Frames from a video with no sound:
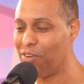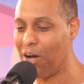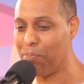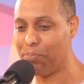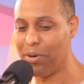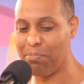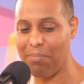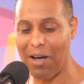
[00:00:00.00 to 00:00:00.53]
if I
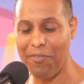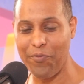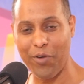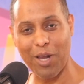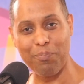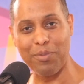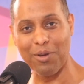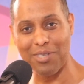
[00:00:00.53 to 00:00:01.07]
put my
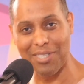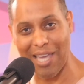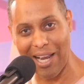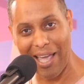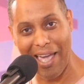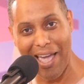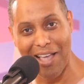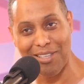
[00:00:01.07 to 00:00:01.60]
foot up your
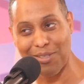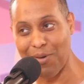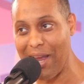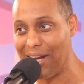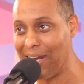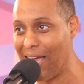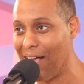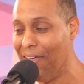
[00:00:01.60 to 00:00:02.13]
skinny ass
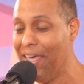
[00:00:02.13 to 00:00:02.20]
right now.